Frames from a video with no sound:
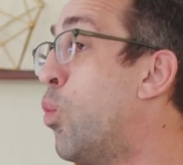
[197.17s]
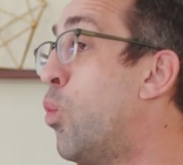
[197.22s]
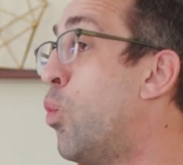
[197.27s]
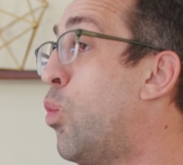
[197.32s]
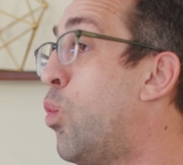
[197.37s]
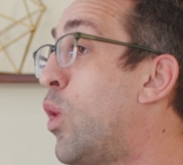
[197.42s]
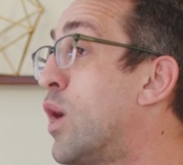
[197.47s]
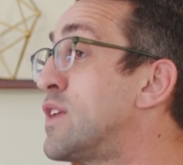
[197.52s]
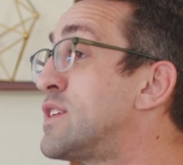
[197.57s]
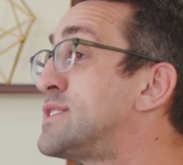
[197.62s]

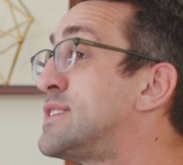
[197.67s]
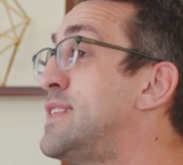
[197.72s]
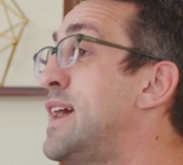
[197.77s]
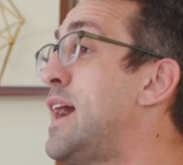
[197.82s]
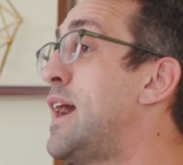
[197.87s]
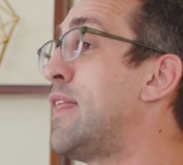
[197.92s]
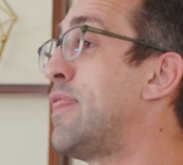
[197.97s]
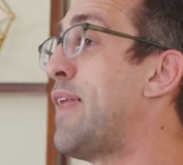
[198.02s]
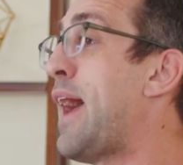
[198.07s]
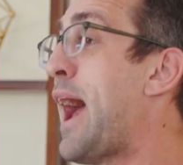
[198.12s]
what is
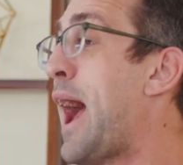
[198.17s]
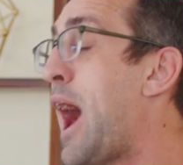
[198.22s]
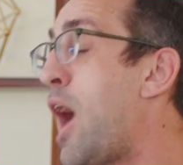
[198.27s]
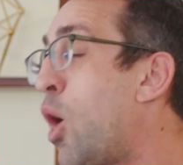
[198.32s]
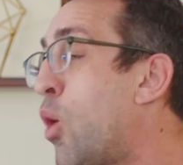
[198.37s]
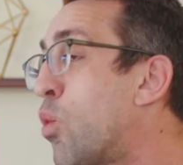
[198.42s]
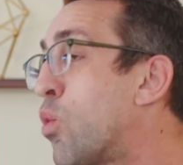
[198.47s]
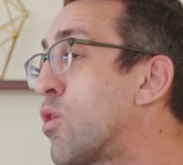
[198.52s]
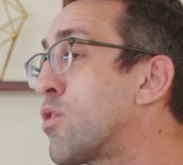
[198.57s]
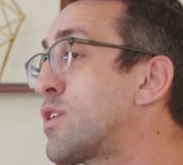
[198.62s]
the
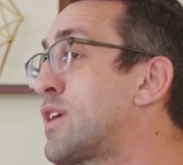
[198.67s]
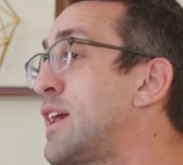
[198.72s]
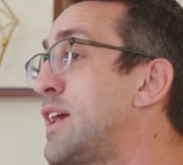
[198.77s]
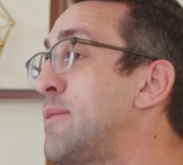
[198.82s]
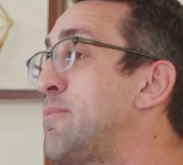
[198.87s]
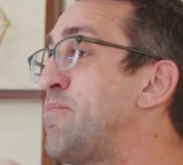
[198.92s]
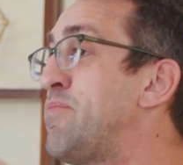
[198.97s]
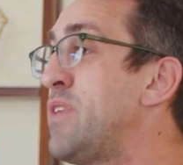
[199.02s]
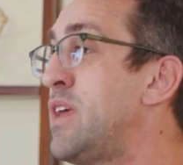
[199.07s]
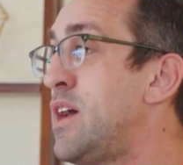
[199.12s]

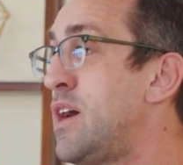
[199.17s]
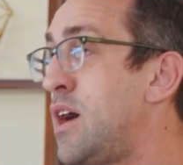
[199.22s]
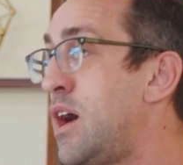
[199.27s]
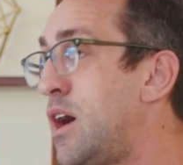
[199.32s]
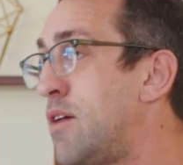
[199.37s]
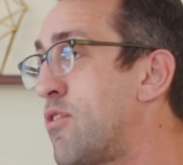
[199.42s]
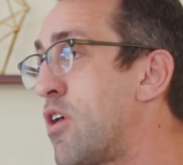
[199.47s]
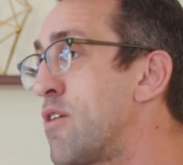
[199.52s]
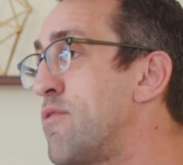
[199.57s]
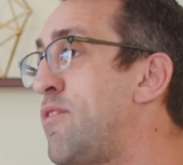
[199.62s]
outworking
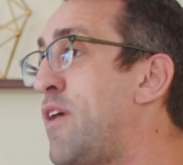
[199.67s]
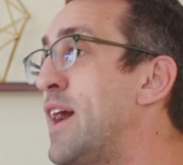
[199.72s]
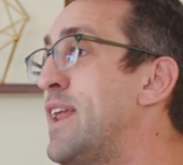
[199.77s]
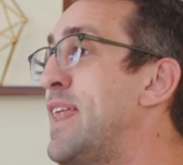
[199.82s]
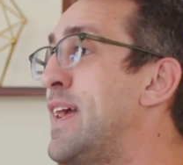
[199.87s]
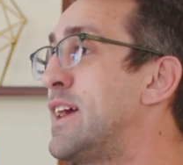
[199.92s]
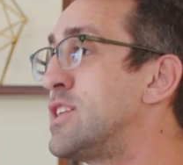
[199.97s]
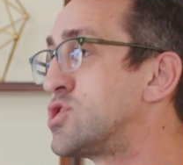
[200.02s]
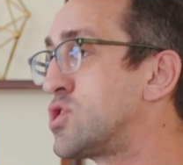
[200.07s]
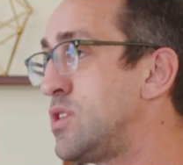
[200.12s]
of our
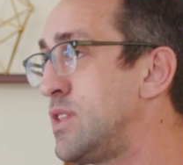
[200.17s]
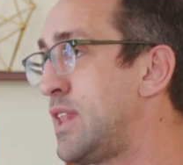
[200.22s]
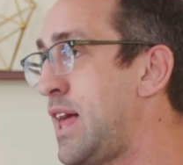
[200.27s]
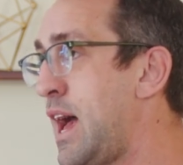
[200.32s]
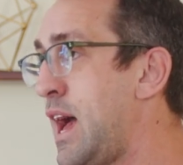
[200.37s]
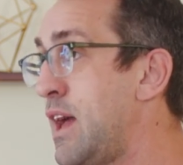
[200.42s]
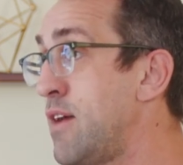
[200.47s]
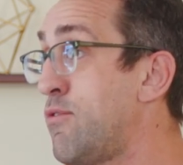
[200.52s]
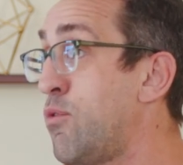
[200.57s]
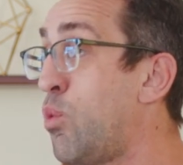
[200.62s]
financial life?